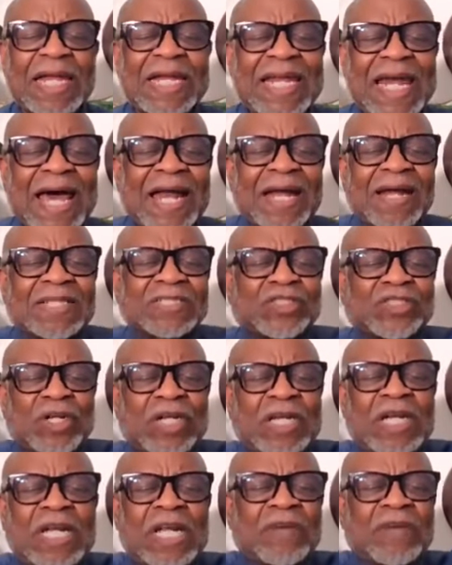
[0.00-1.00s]
let us
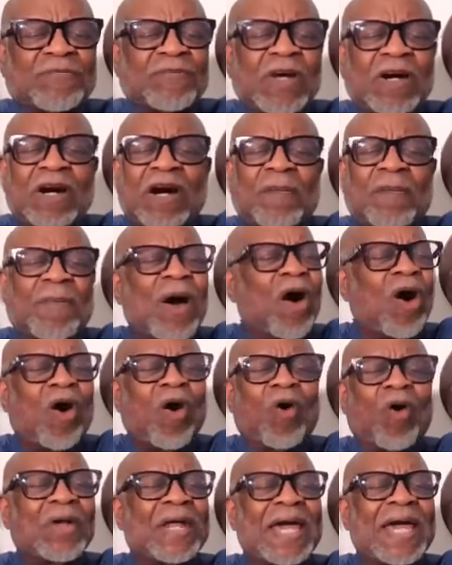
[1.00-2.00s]
lift up
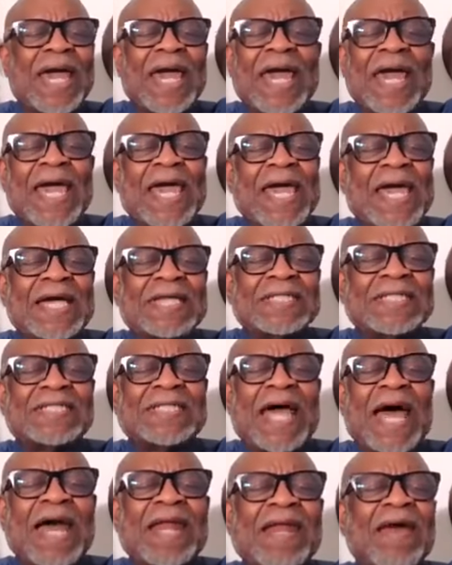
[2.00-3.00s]
holy
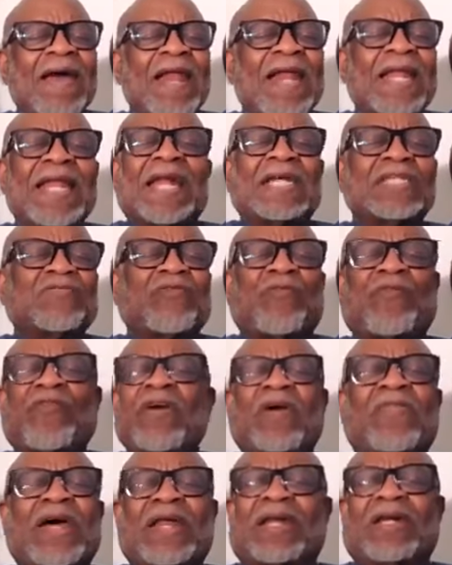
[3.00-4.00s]
hands and let us
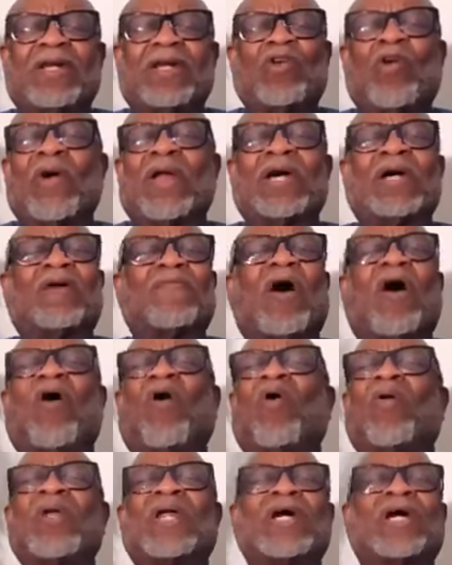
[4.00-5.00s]
feel that anointing of the
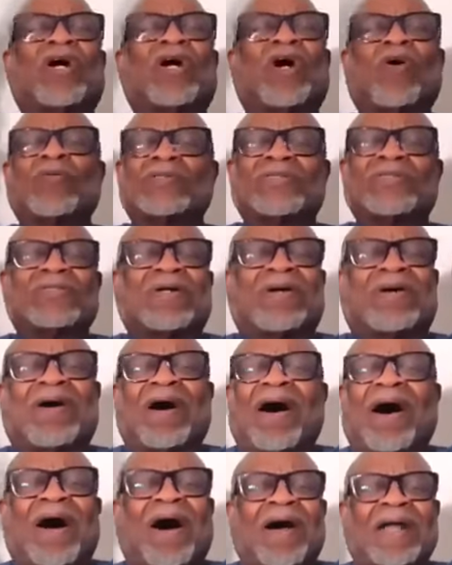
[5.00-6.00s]
Holy Ghost,
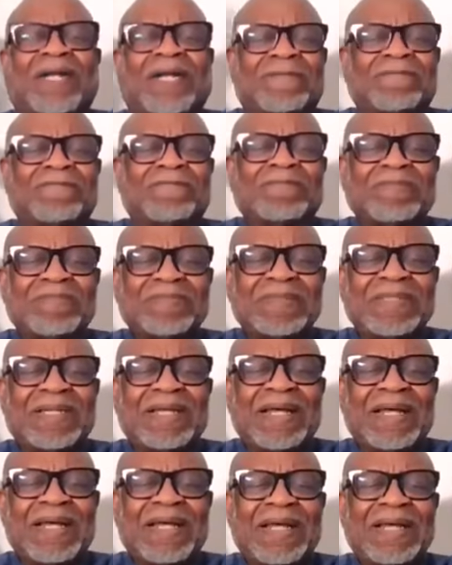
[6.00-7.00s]
God.
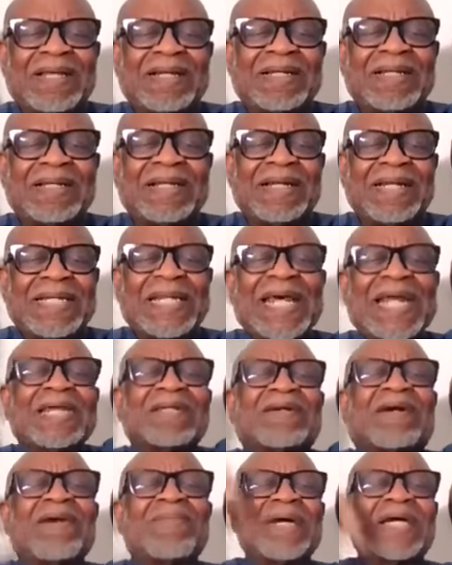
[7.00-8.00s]
Let
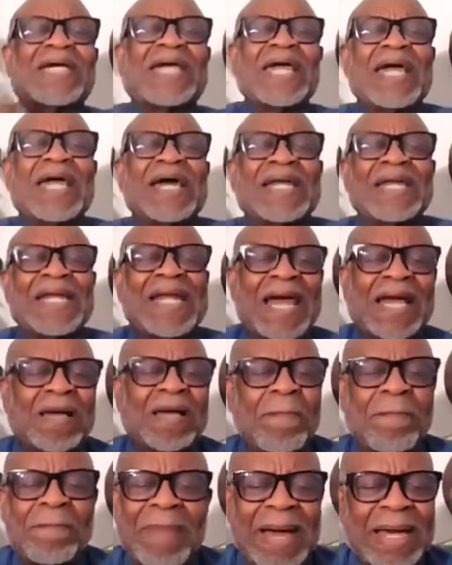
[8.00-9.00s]
it come again like
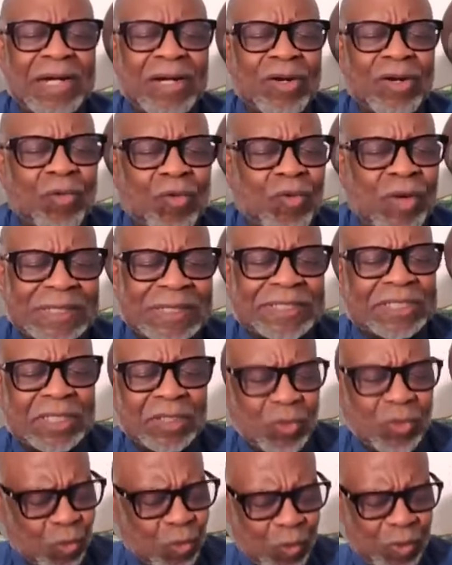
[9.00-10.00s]
a mighty
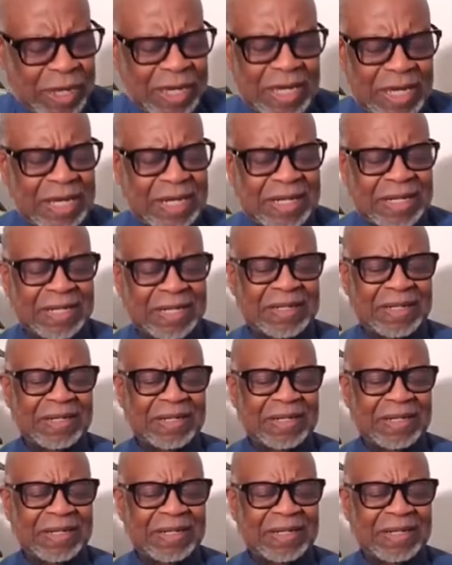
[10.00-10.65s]
rushing wind.